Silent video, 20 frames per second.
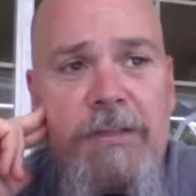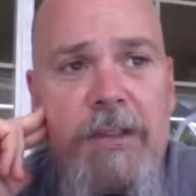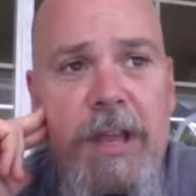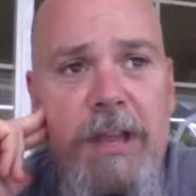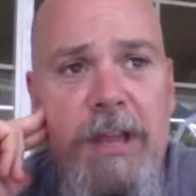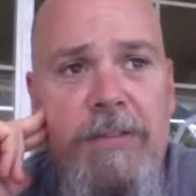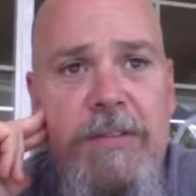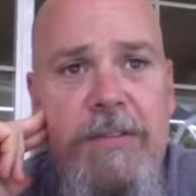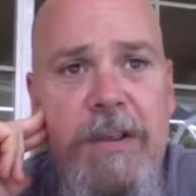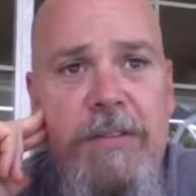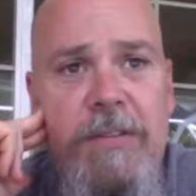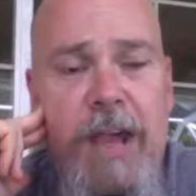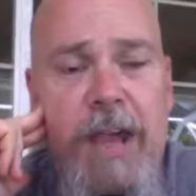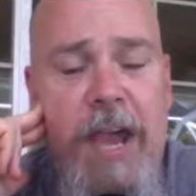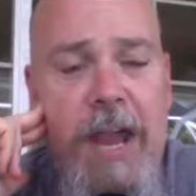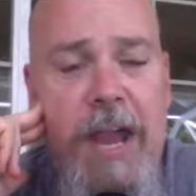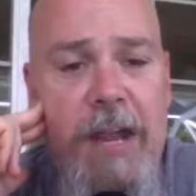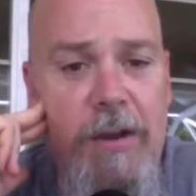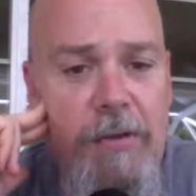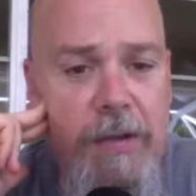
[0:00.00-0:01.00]
it, it's
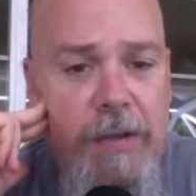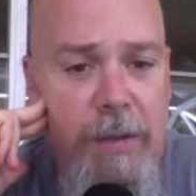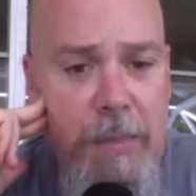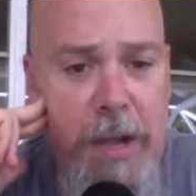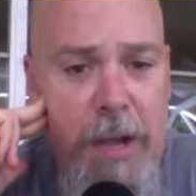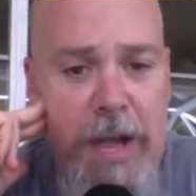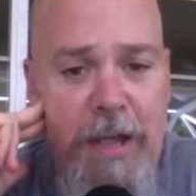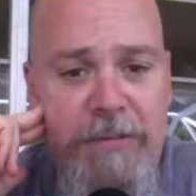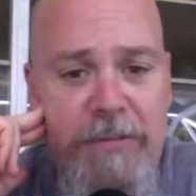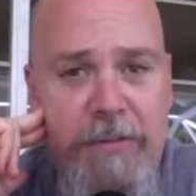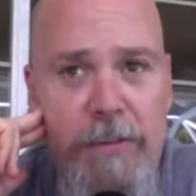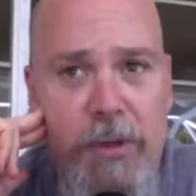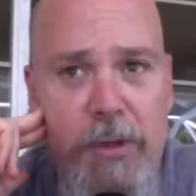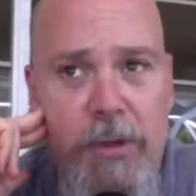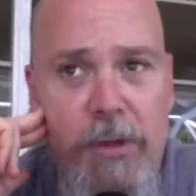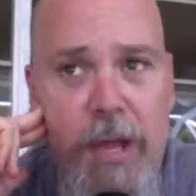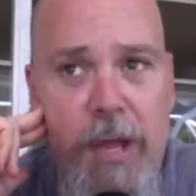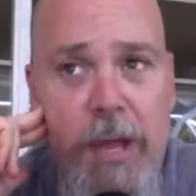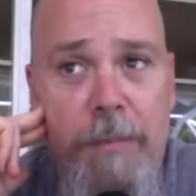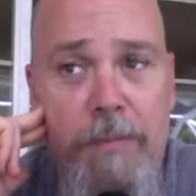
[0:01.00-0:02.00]
entirely
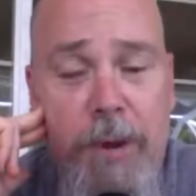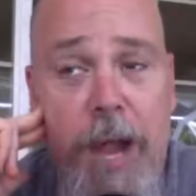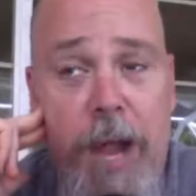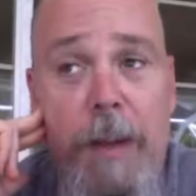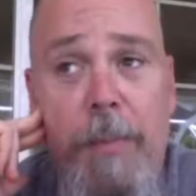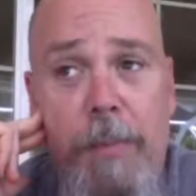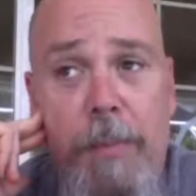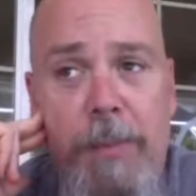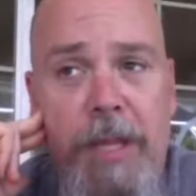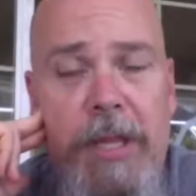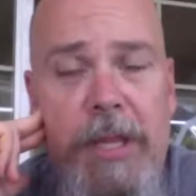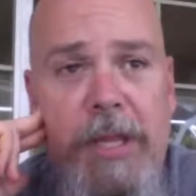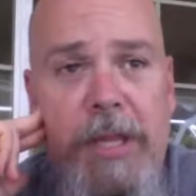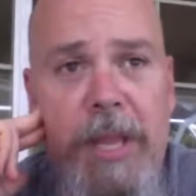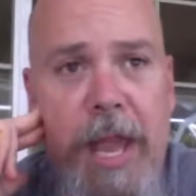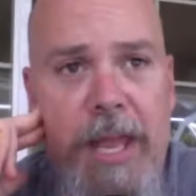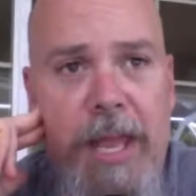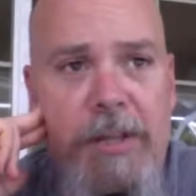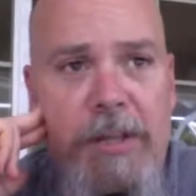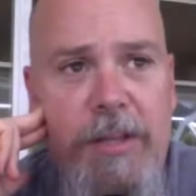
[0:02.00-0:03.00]
possible and
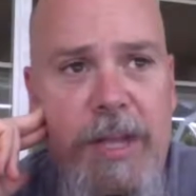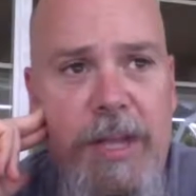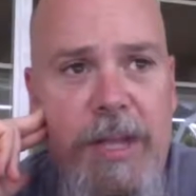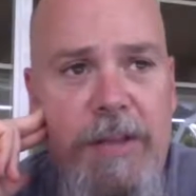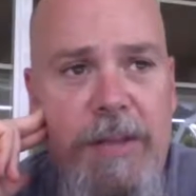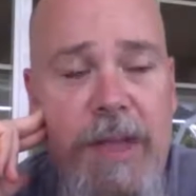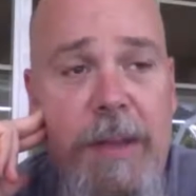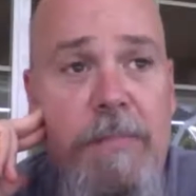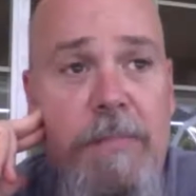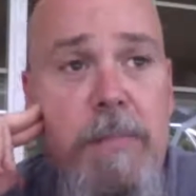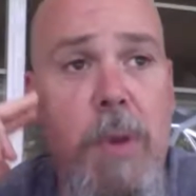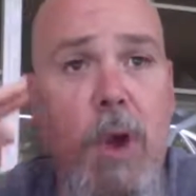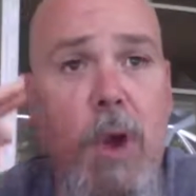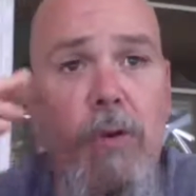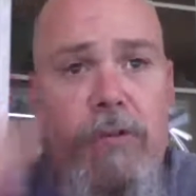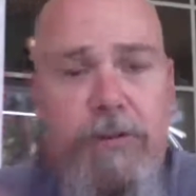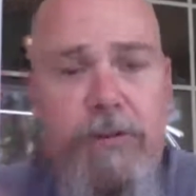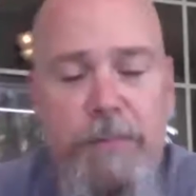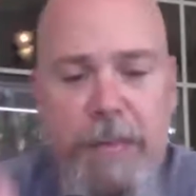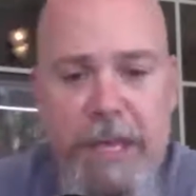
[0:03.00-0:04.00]
probably likely that
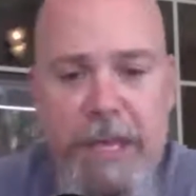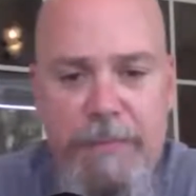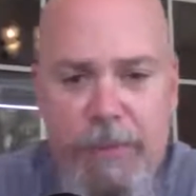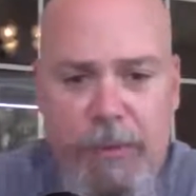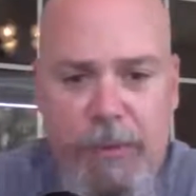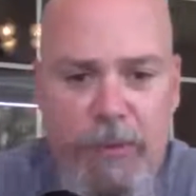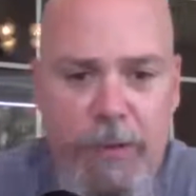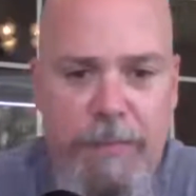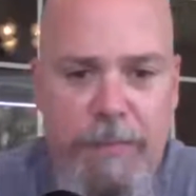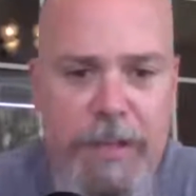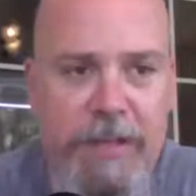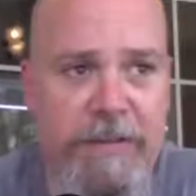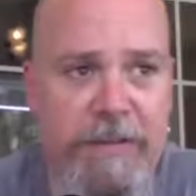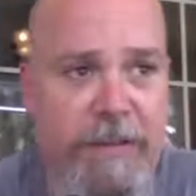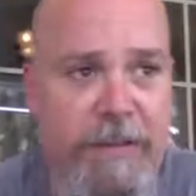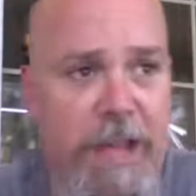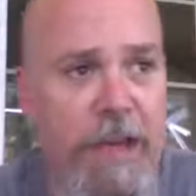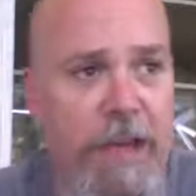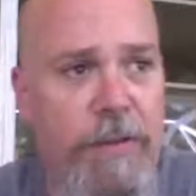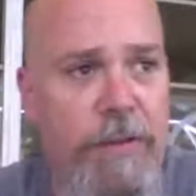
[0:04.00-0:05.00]
most people who have been
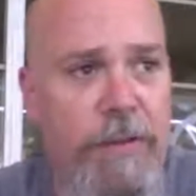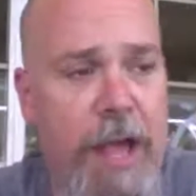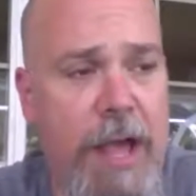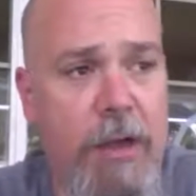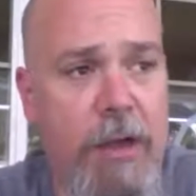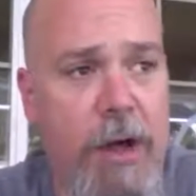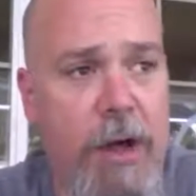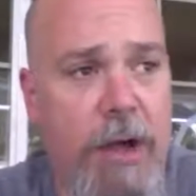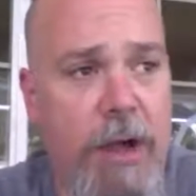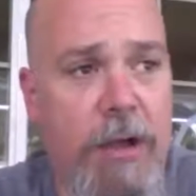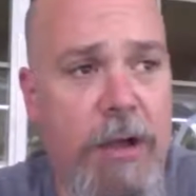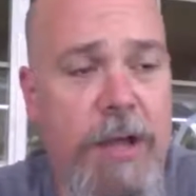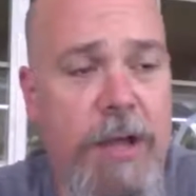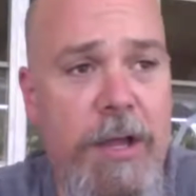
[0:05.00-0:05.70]
together that long,